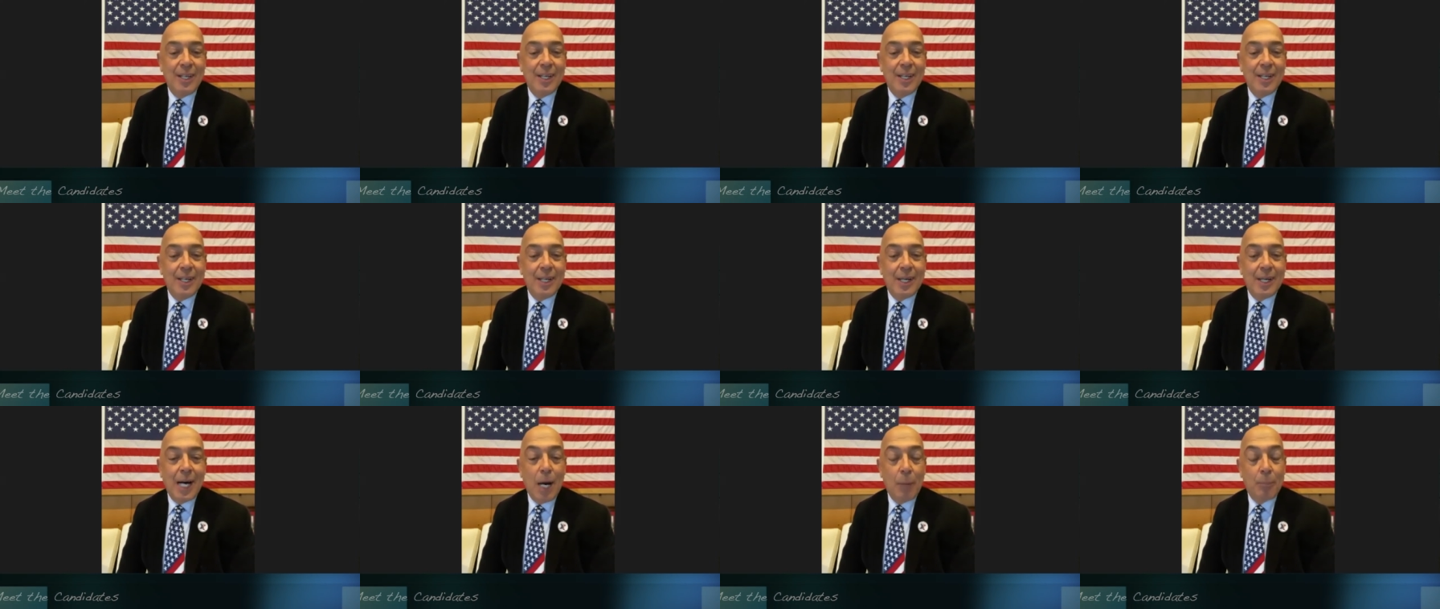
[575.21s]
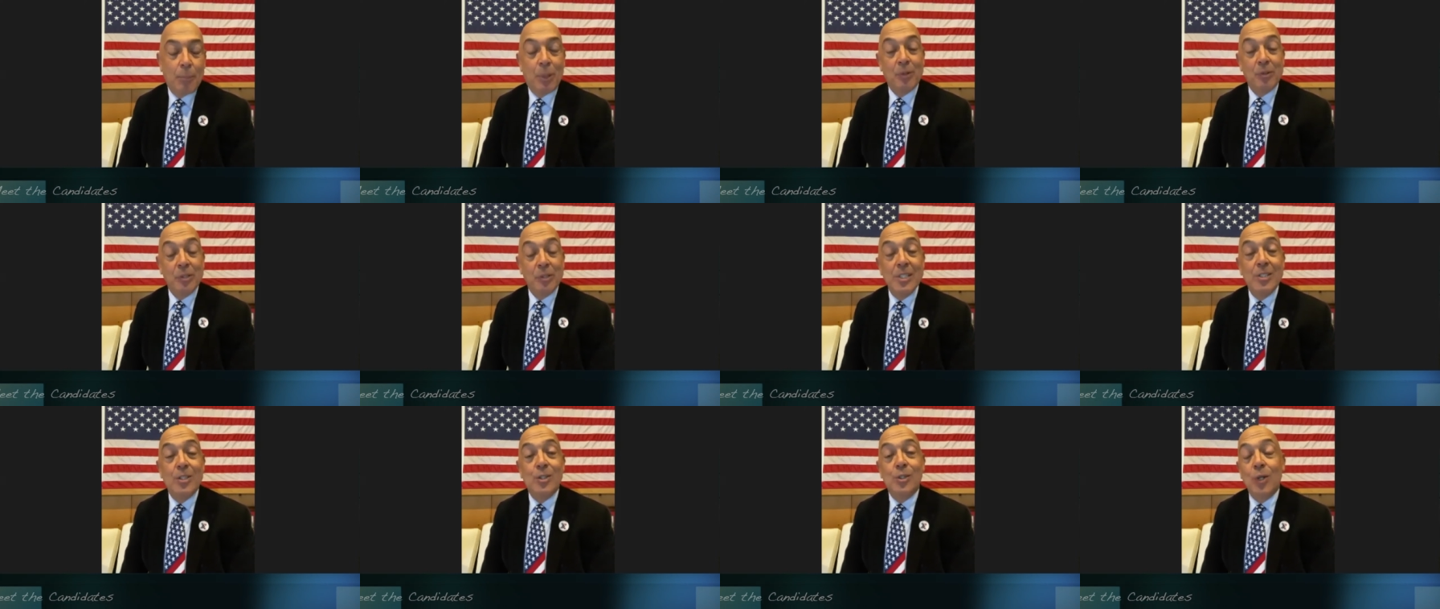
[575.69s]
Yeah. Uh,
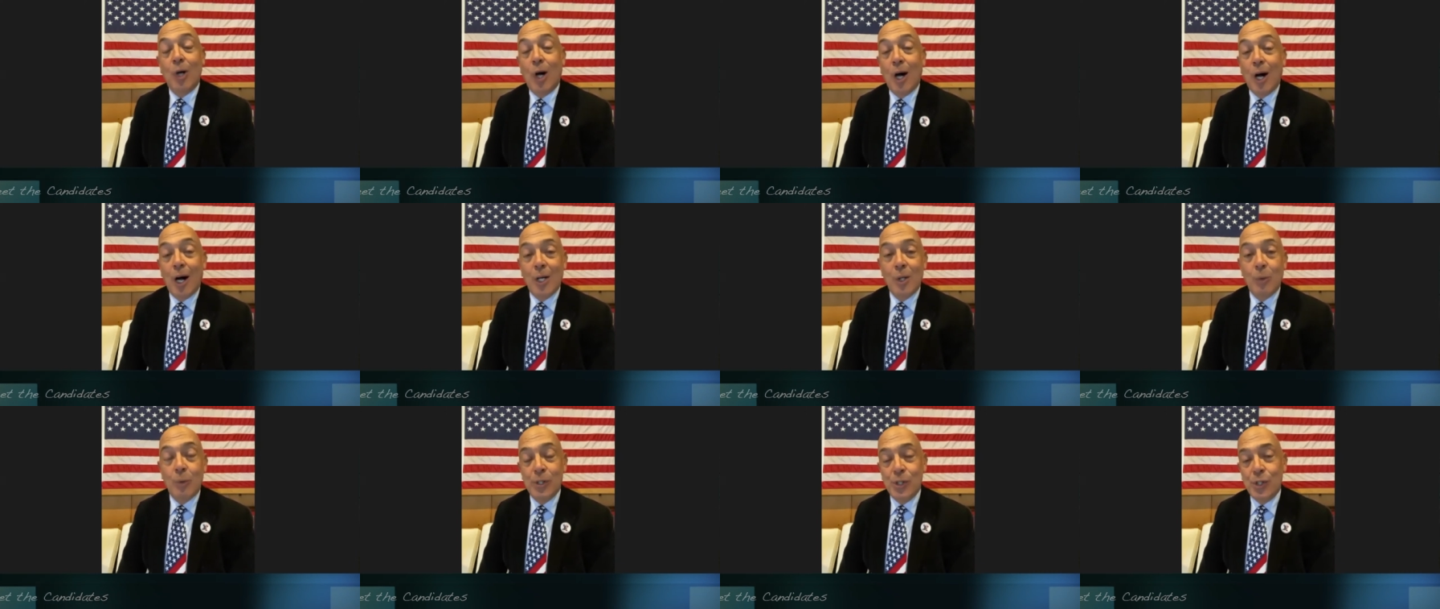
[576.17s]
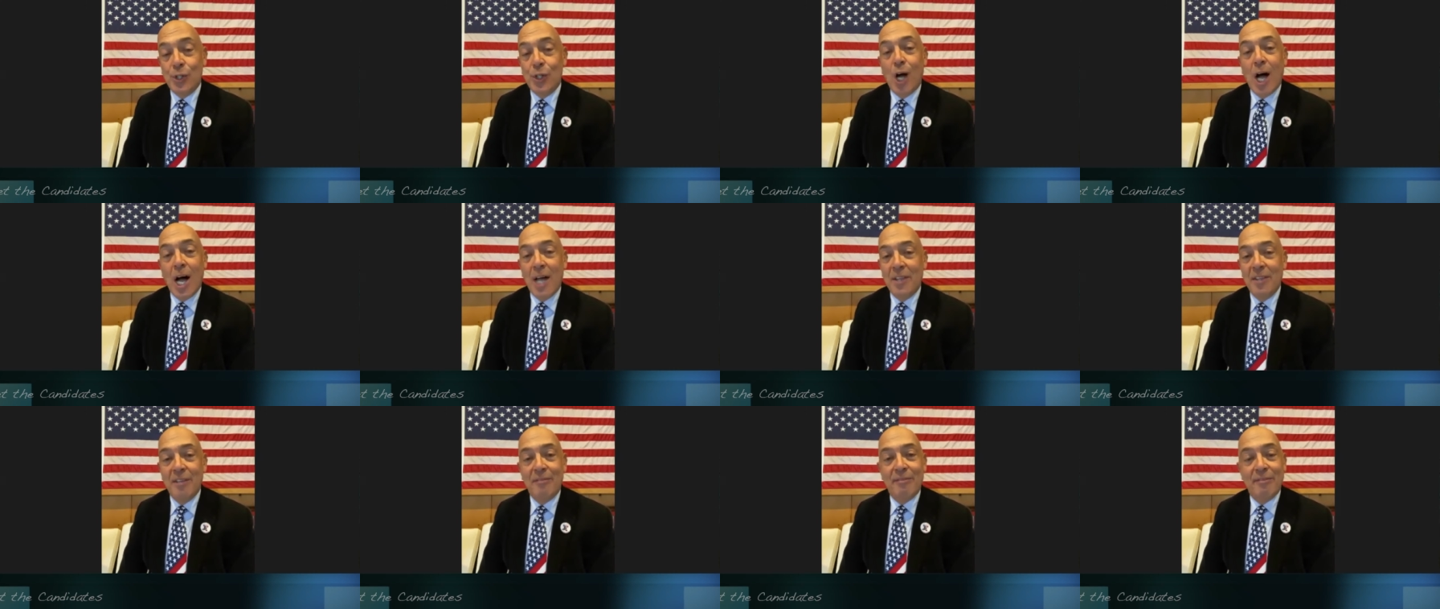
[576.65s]
police dog was
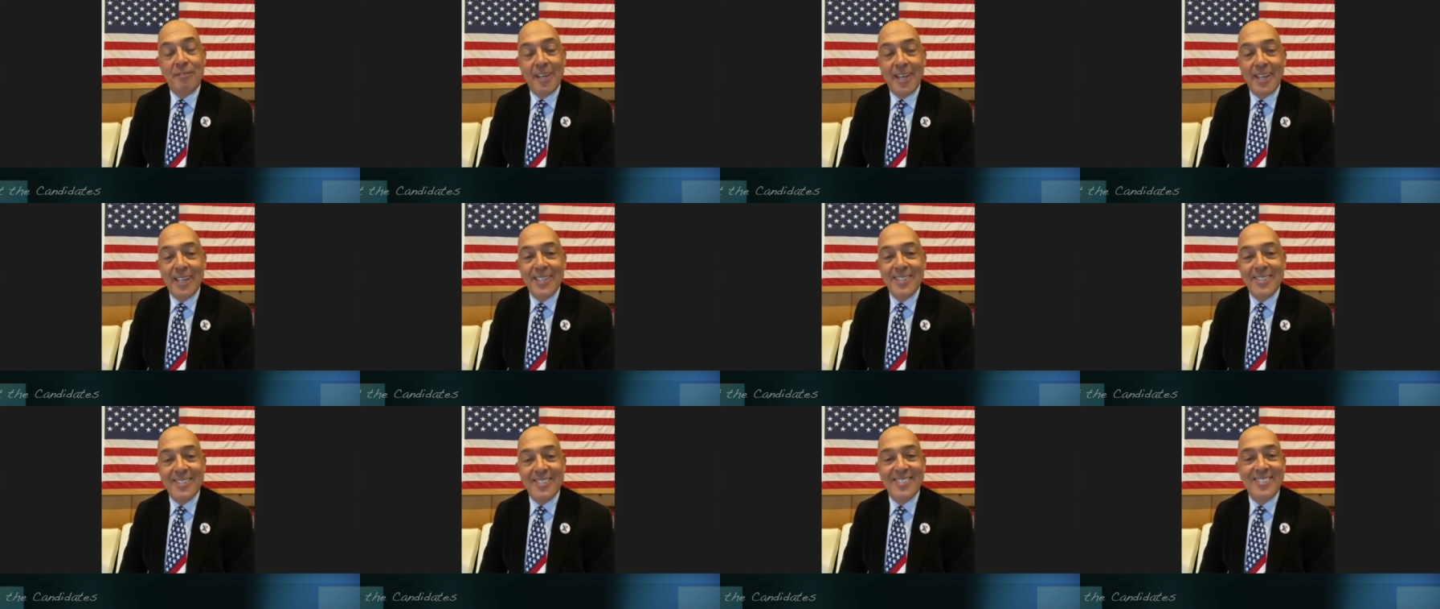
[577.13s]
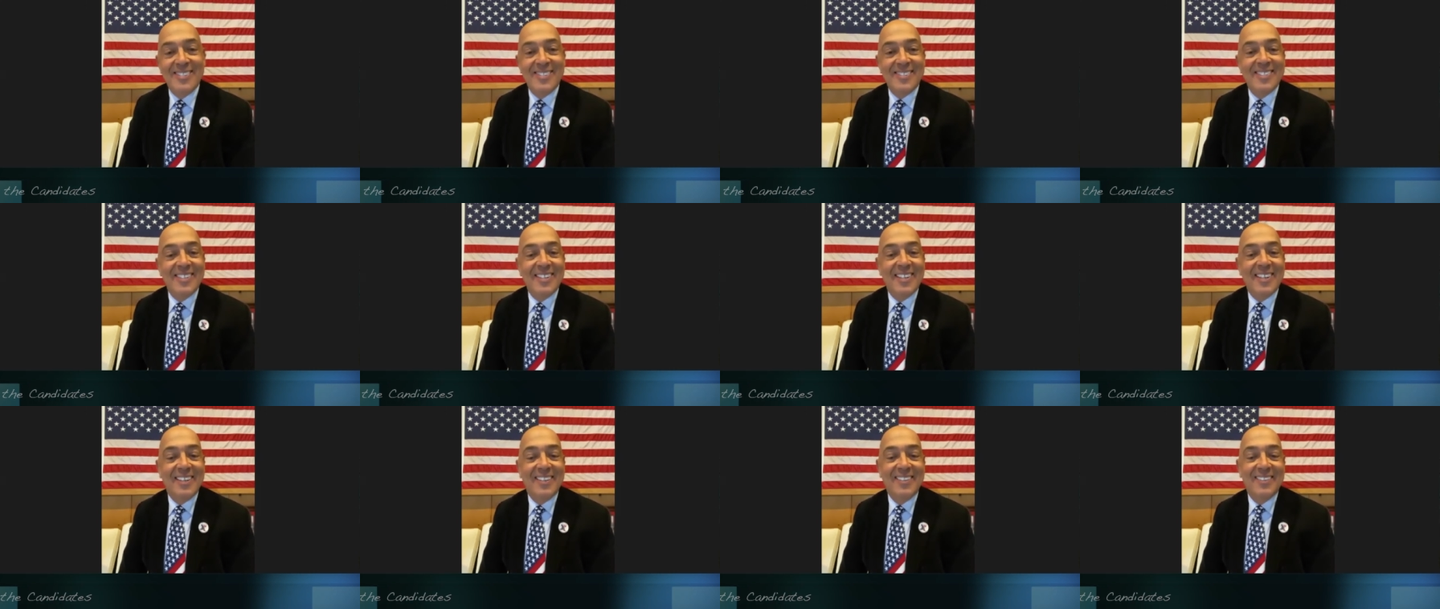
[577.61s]
shot in the face,
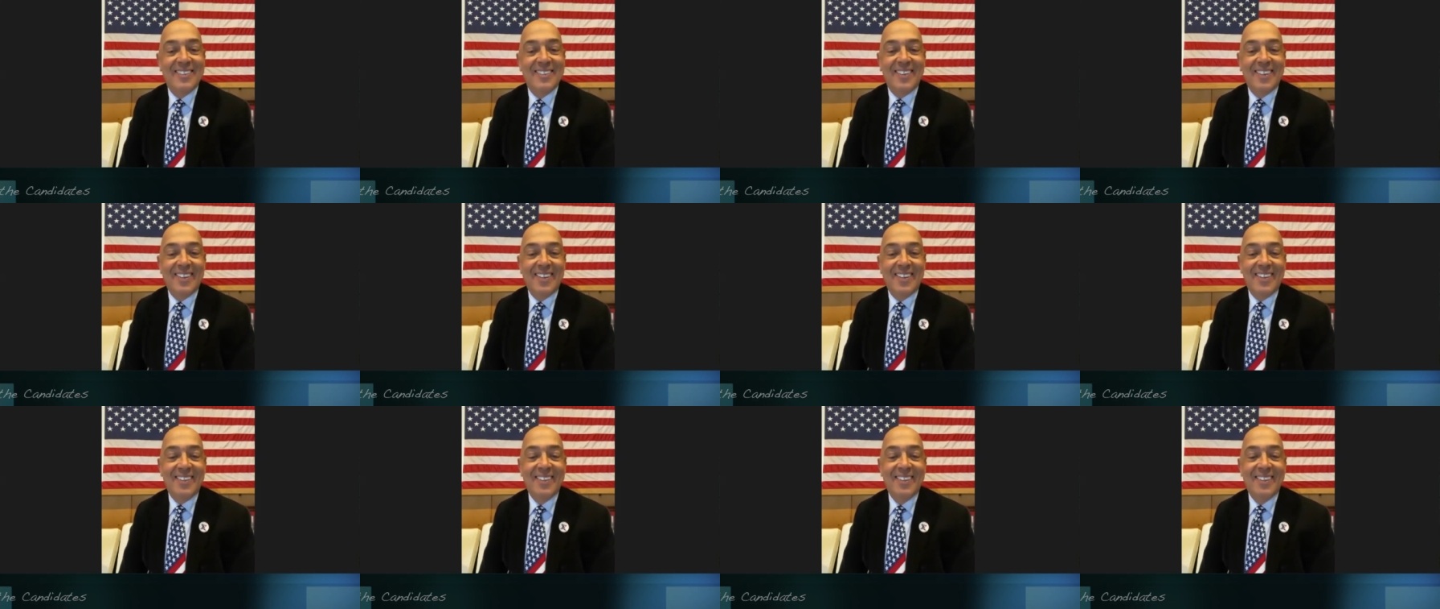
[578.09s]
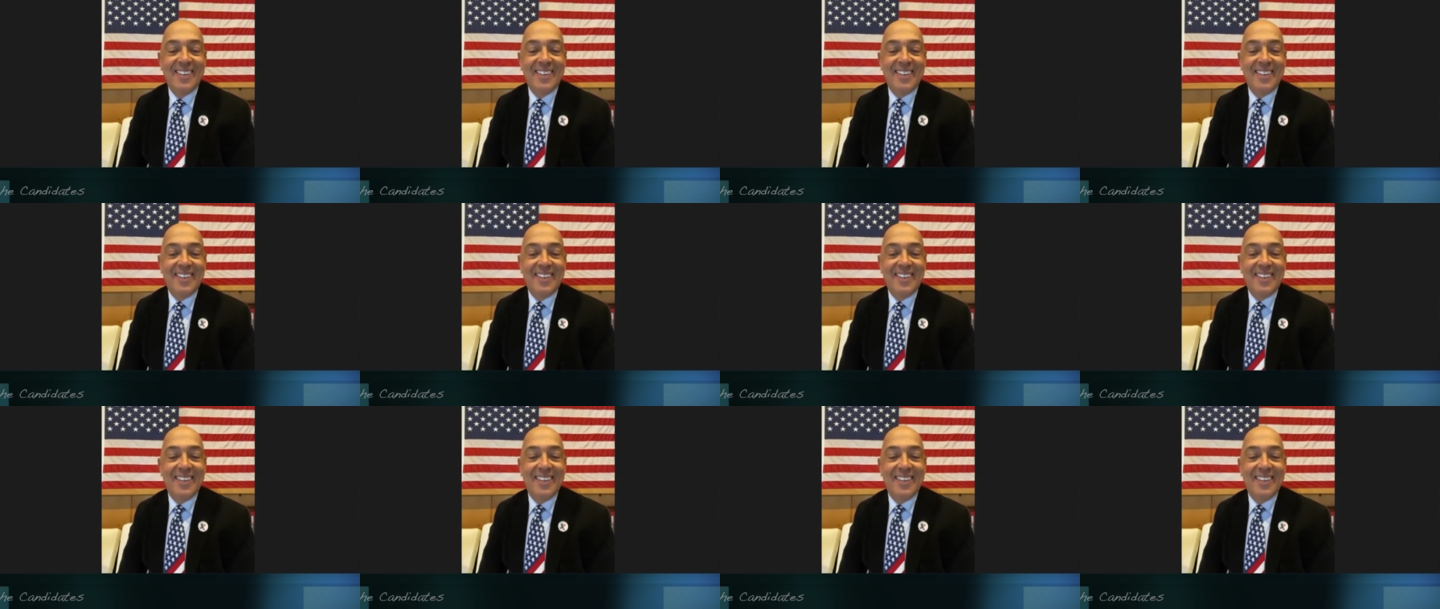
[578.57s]
and uh,